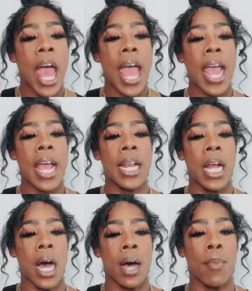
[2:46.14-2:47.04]
and
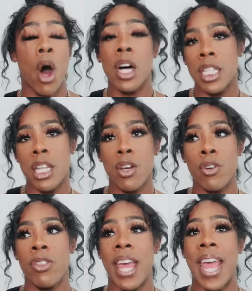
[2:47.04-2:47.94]
um,
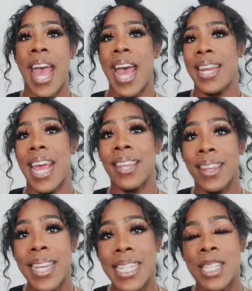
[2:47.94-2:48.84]
also they had a
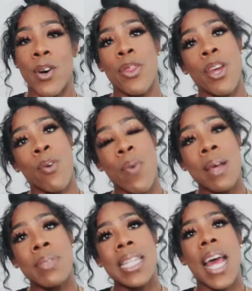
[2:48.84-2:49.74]
list on their
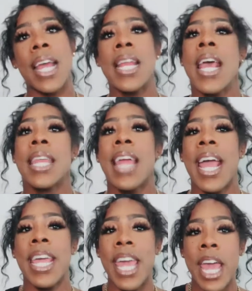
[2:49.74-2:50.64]
website
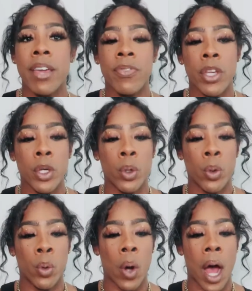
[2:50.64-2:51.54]
that gave
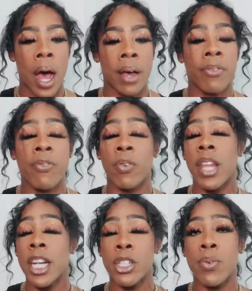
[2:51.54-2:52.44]
you uh,
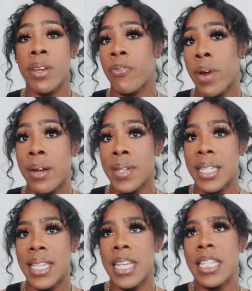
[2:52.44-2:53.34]
luxury
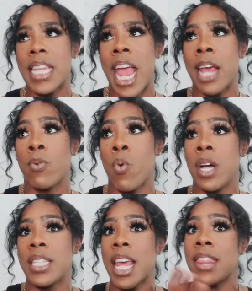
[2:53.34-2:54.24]
fragrances and
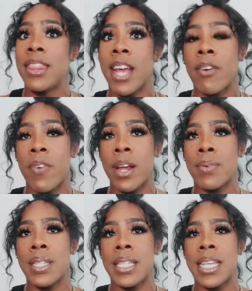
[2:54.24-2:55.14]
what their
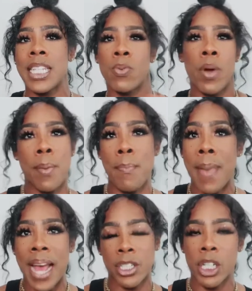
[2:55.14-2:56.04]
fragrances would
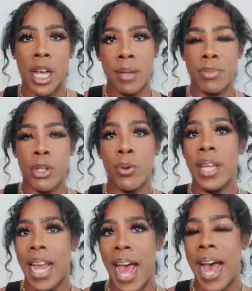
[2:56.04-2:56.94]
match up to
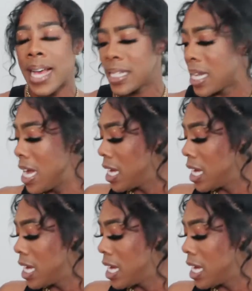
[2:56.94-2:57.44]
it as.